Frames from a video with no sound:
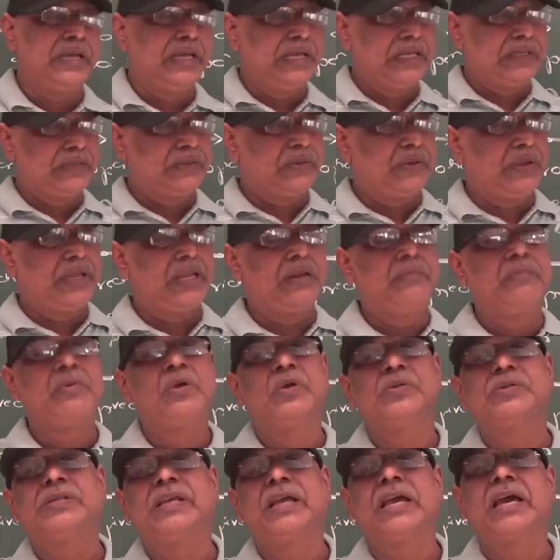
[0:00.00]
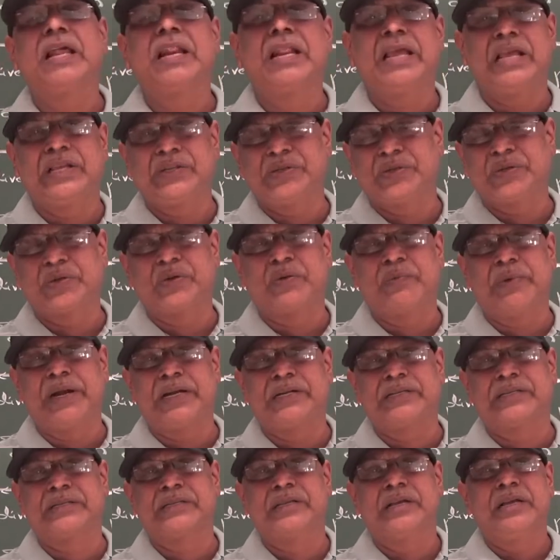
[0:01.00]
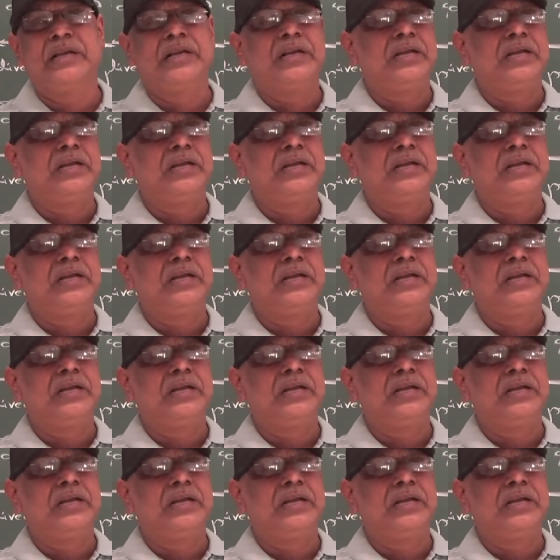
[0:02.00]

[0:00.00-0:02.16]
So, in musical instruments,